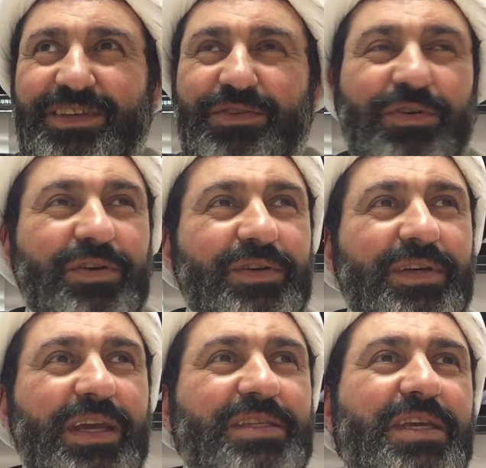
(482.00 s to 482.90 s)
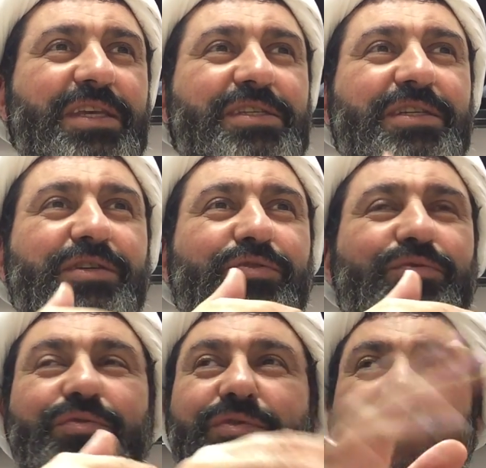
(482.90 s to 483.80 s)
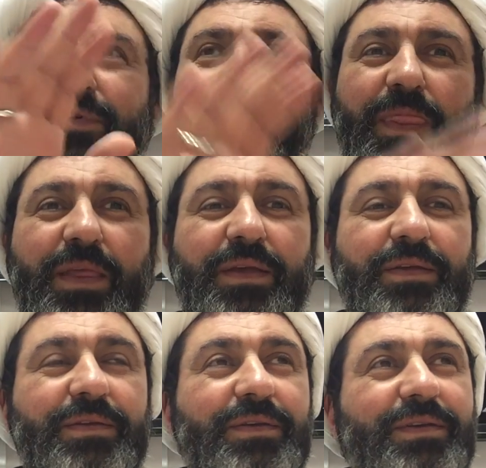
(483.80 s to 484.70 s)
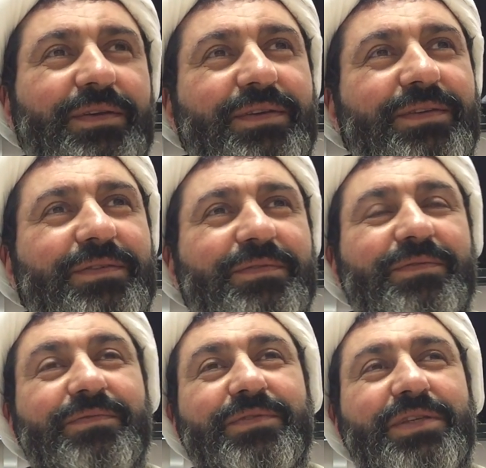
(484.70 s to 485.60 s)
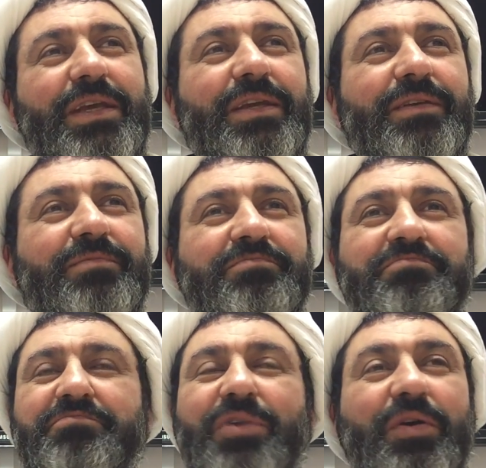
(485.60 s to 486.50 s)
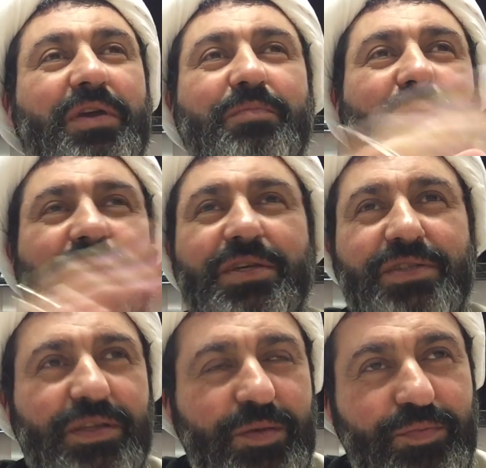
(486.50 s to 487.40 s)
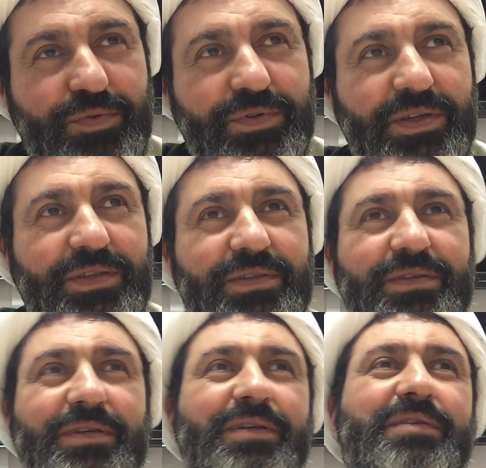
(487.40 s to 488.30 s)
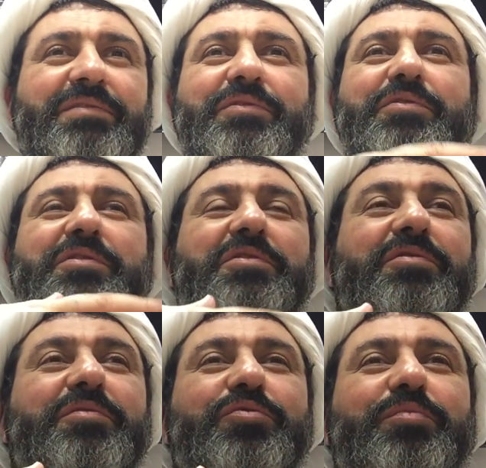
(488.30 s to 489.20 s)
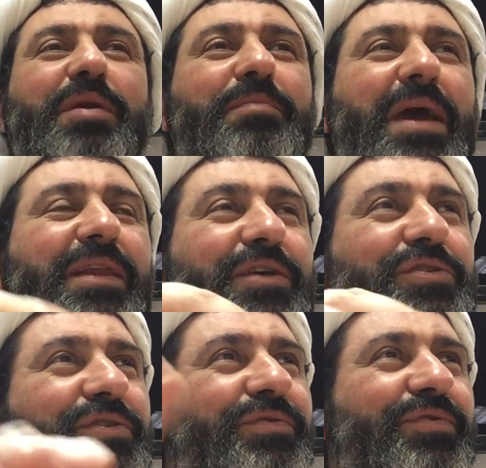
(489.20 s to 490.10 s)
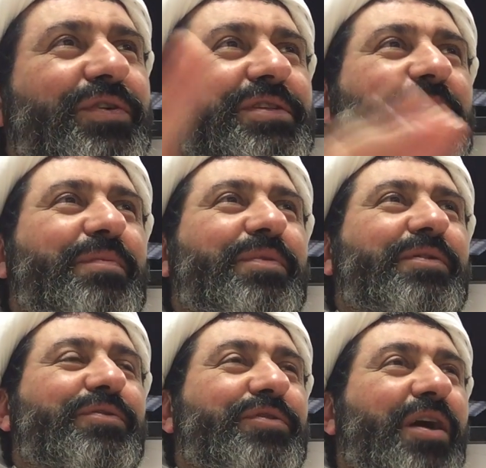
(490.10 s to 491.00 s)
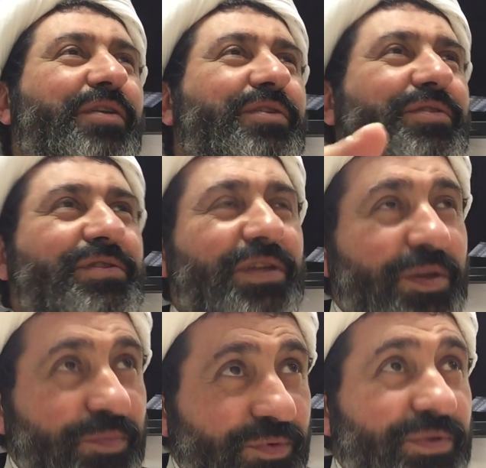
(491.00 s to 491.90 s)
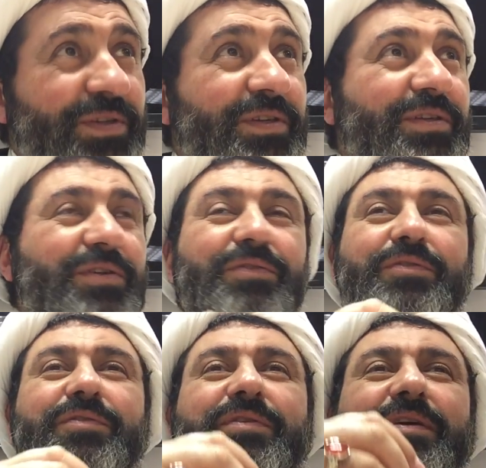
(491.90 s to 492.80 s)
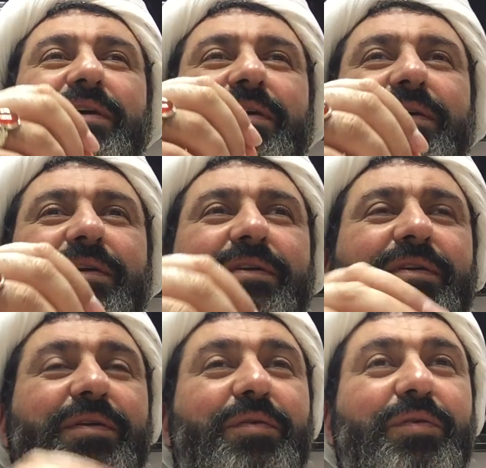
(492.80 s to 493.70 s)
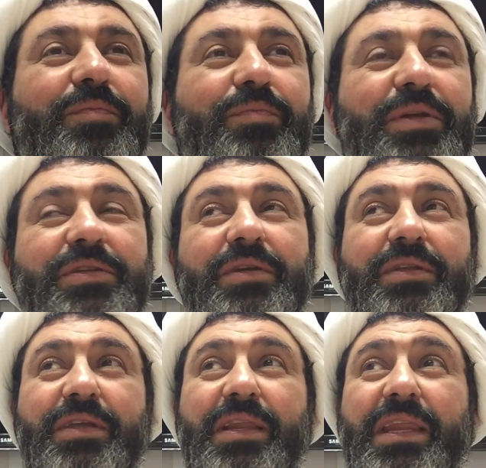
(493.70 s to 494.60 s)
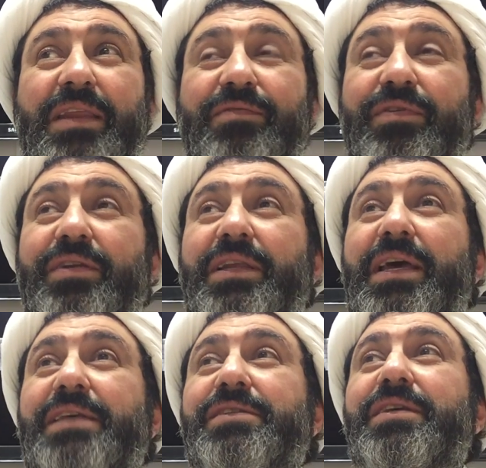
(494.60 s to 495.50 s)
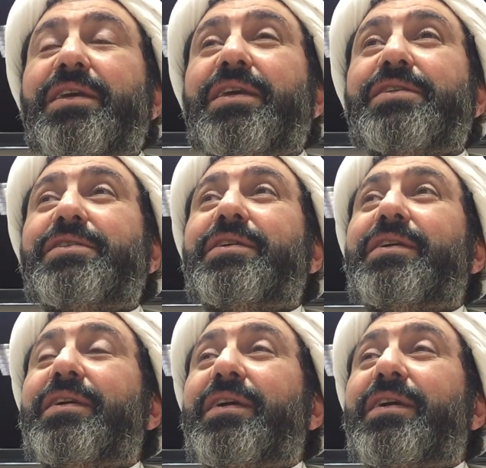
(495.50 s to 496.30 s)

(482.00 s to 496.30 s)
you know it's easier to uh, say okay money is not important or you know to be a manager for example or director is not important you know uh, but the very last thing is